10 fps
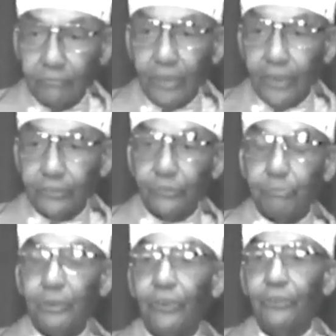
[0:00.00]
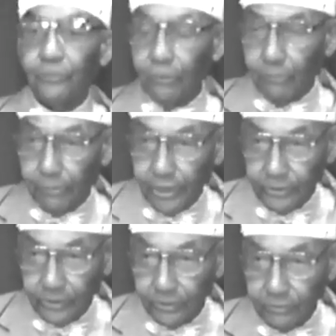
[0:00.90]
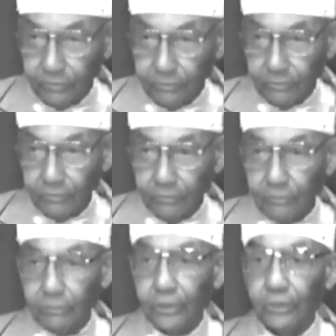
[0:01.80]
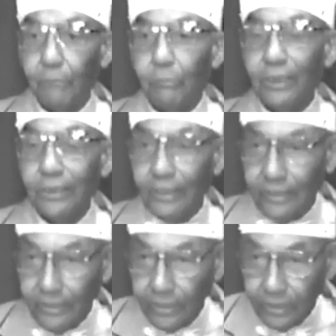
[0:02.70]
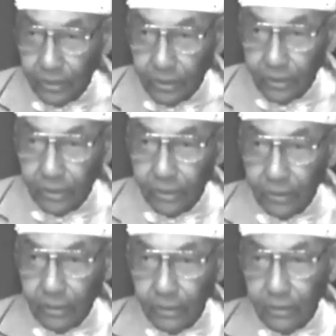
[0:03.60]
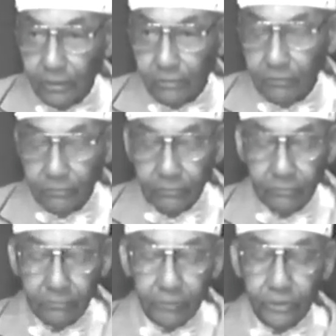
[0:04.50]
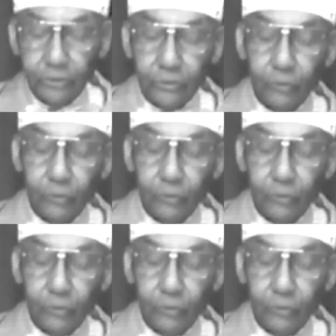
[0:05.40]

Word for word: the blood brother, not spiritual brother, right? but the blood. Right.